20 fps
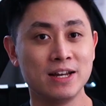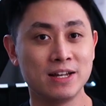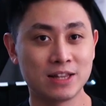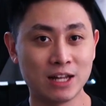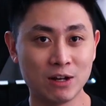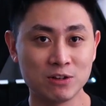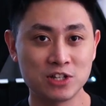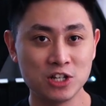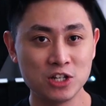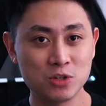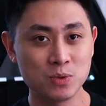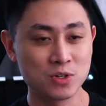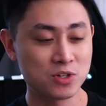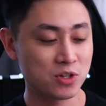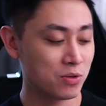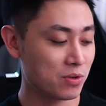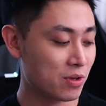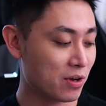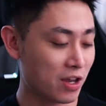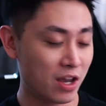Now, since we're
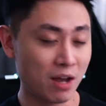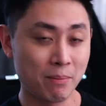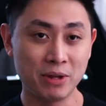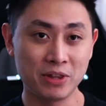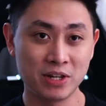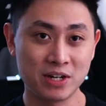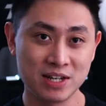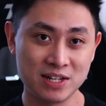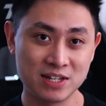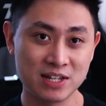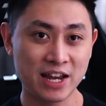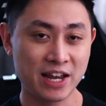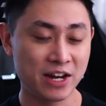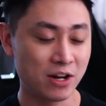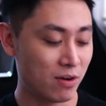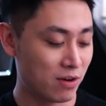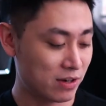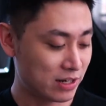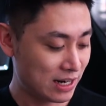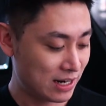still talking about the design
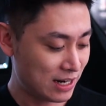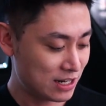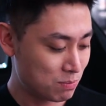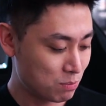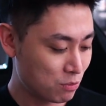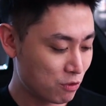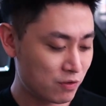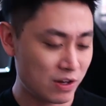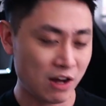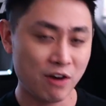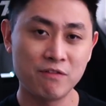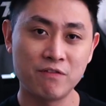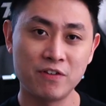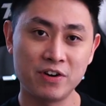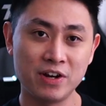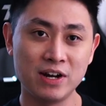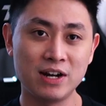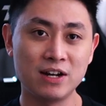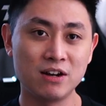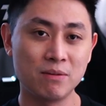and all that, let's move down
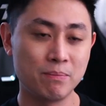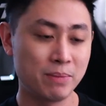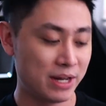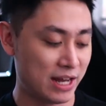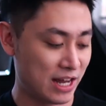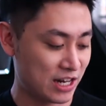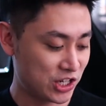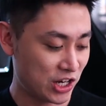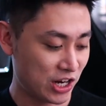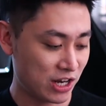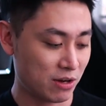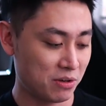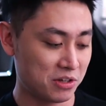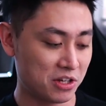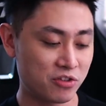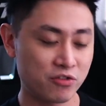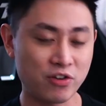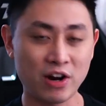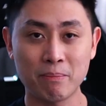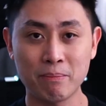further a little bit and check out
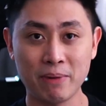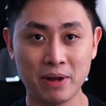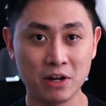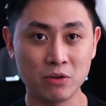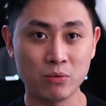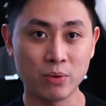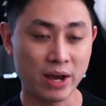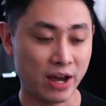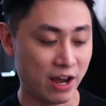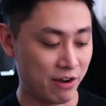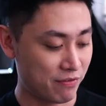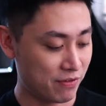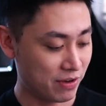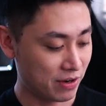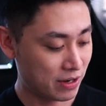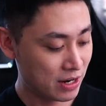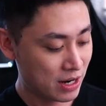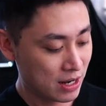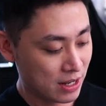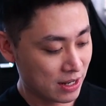the trackpad that we have
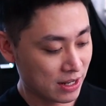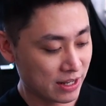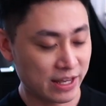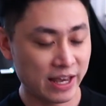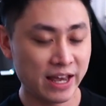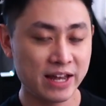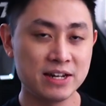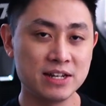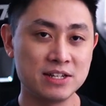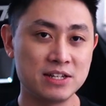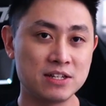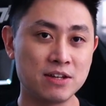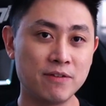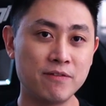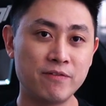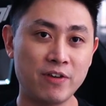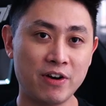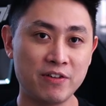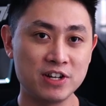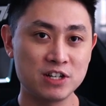here. Again, this is a
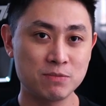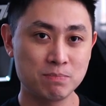very